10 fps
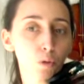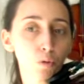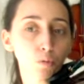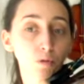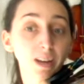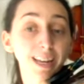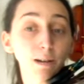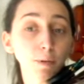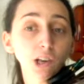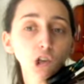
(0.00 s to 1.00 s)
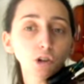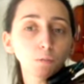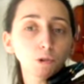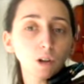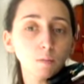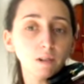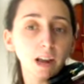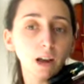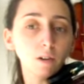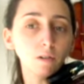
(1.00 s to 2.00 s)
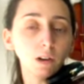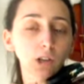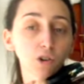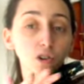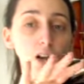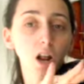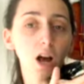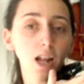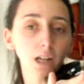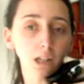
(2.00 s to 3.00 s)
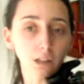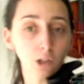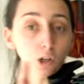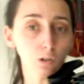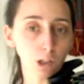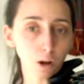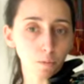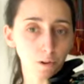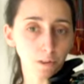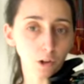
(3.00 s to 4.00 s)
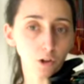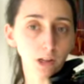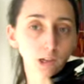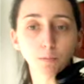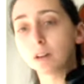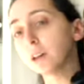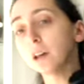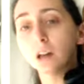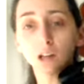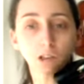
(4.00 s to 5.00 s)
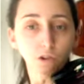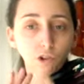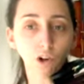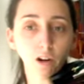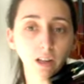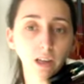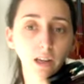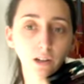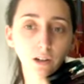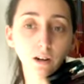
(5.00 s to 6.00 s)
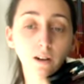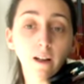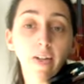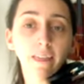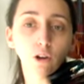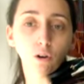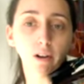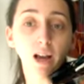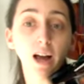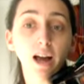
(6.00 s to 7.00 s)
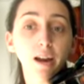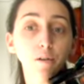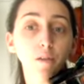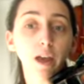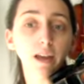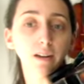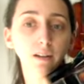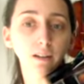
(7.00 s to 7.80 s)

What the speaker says: 3. Now make sure when you come down, you're not, lower than you need to be. So you're starting here, you're going higher than,